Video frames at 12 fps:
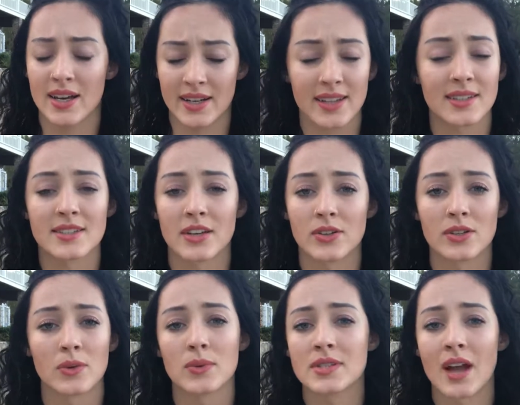and I can tell you
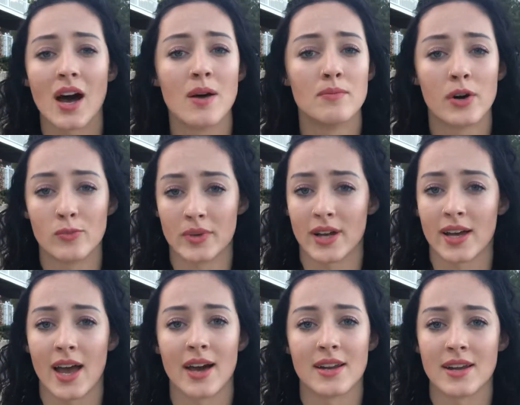there was not a moment
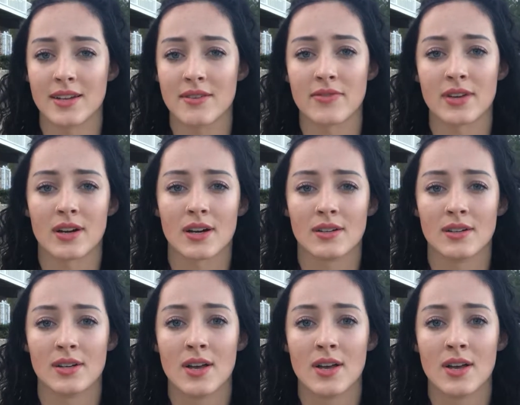I had any fear.